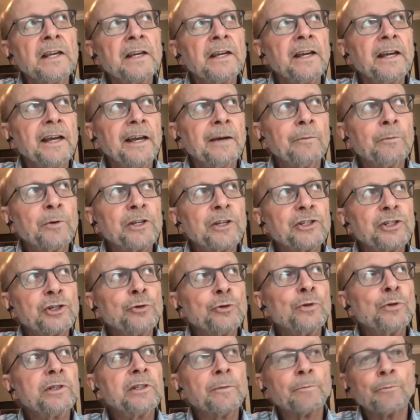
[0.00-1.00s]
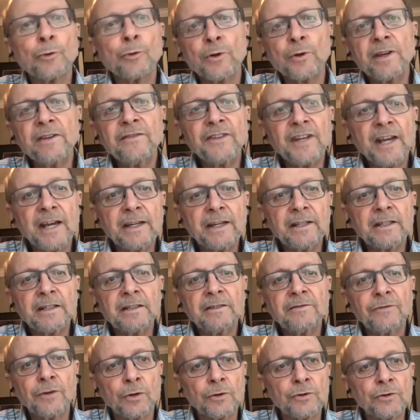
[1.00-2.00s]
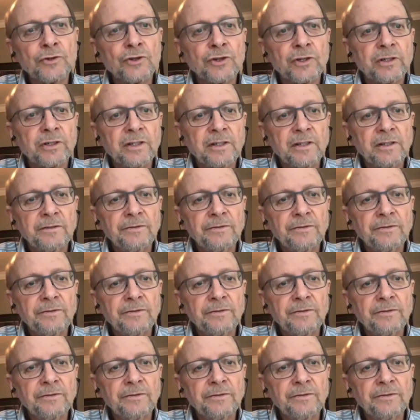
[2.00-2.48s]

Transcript: and we do an abbreviated version